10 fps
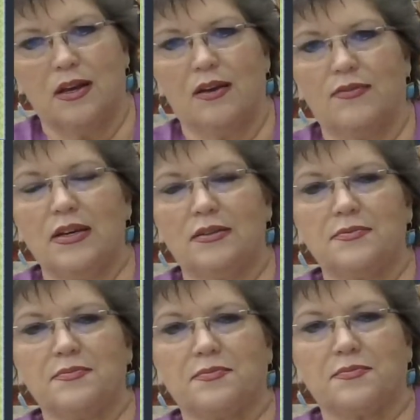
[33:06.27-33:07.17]
of it.
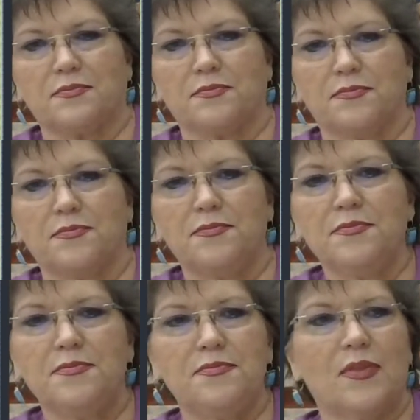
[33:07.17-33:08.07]

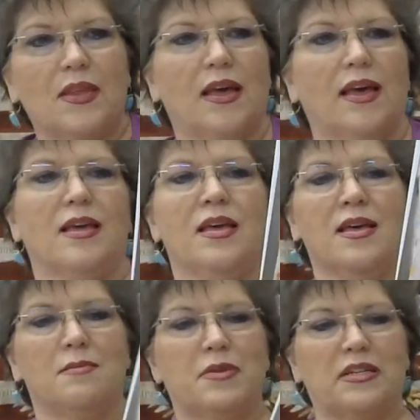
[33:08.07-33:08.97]
Okay.
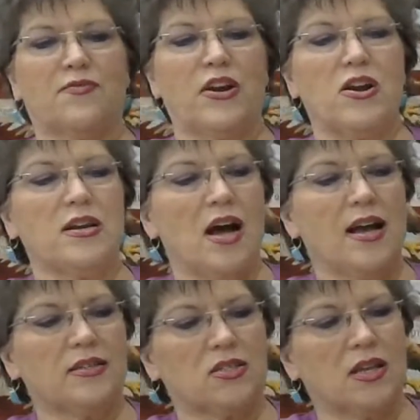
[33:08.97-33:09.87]
But a very
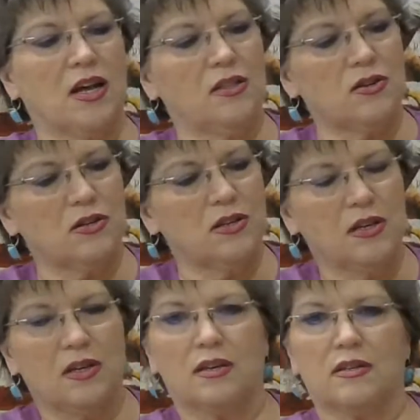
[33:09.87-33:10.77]
nice colored
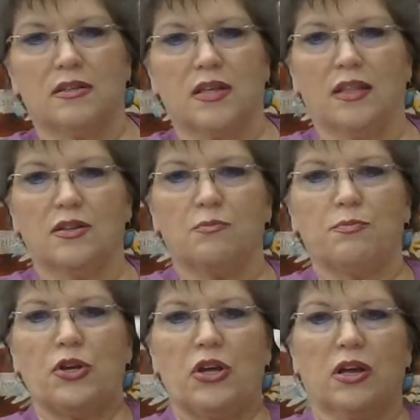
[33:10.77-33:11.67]

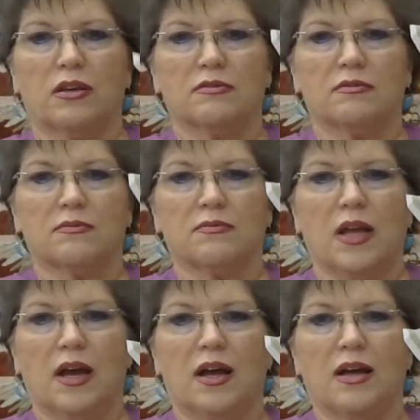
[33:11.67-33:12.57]
book,
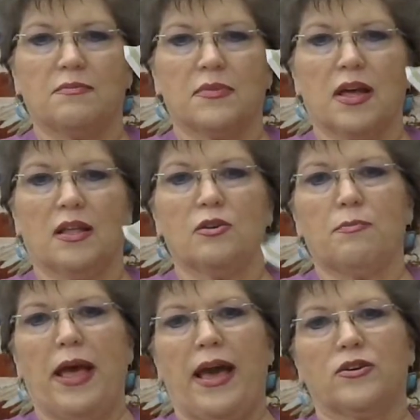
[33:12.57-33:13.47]
colored
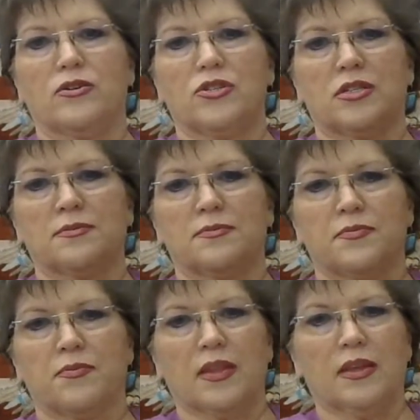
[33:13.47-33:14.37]
patterns
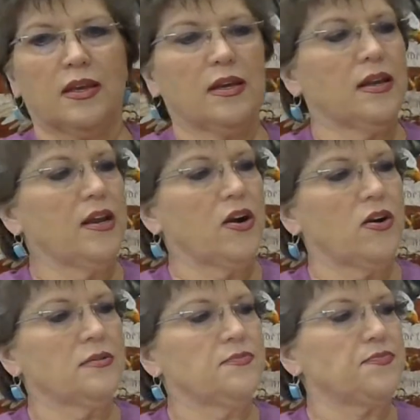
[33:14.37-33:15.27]
in
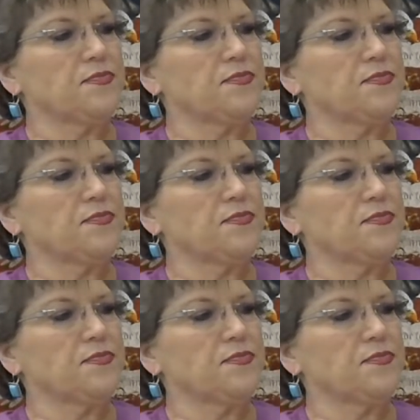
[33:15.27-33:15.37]
here.